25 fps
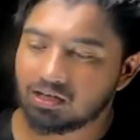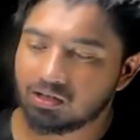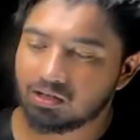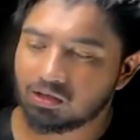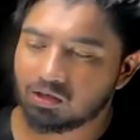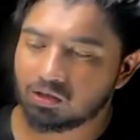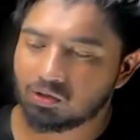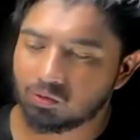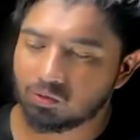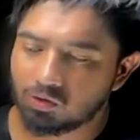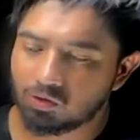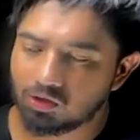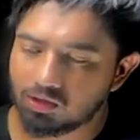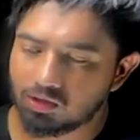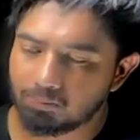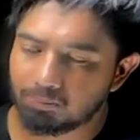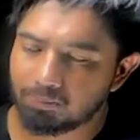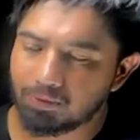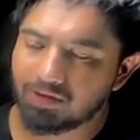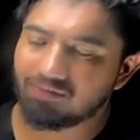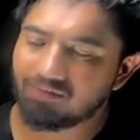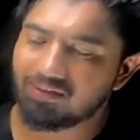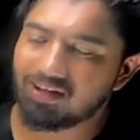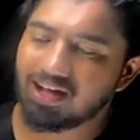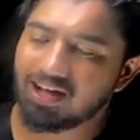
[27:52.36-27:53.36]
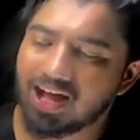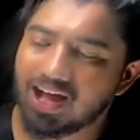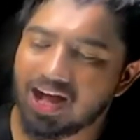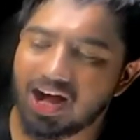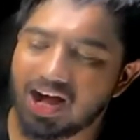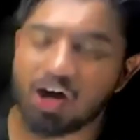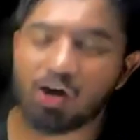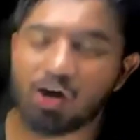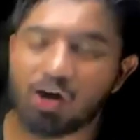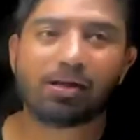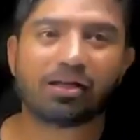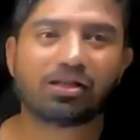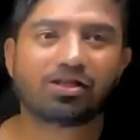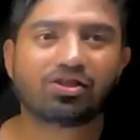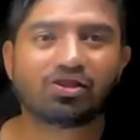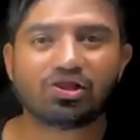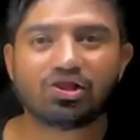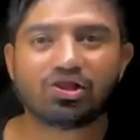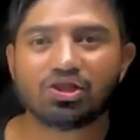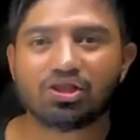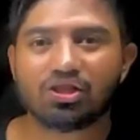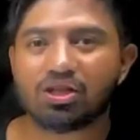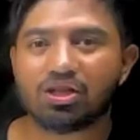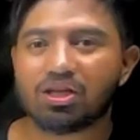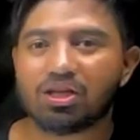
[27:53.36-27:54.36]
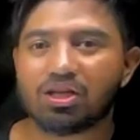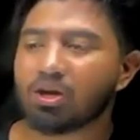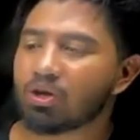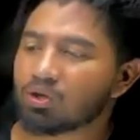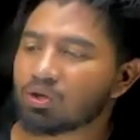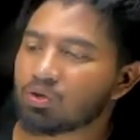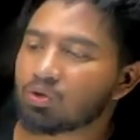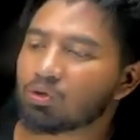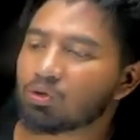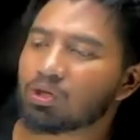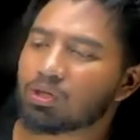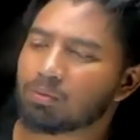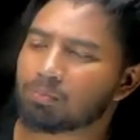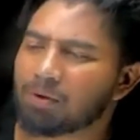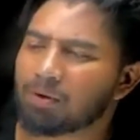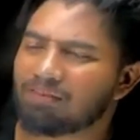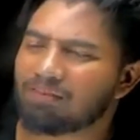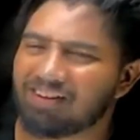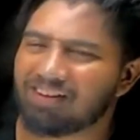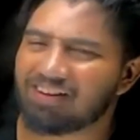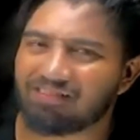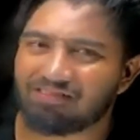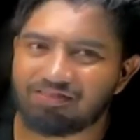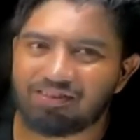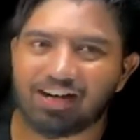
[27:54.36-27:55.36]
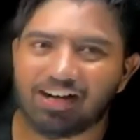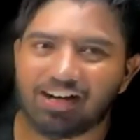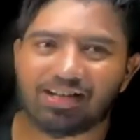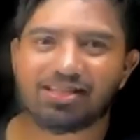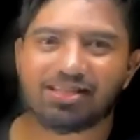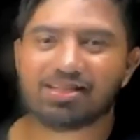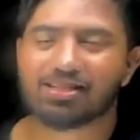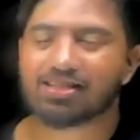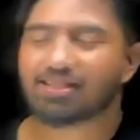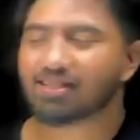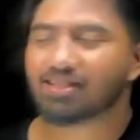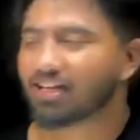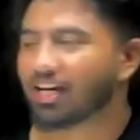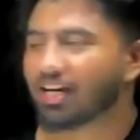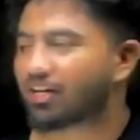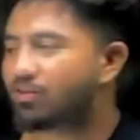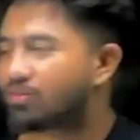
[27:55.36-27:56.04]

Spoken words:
2 to the power how much? 2 to the power what? Can you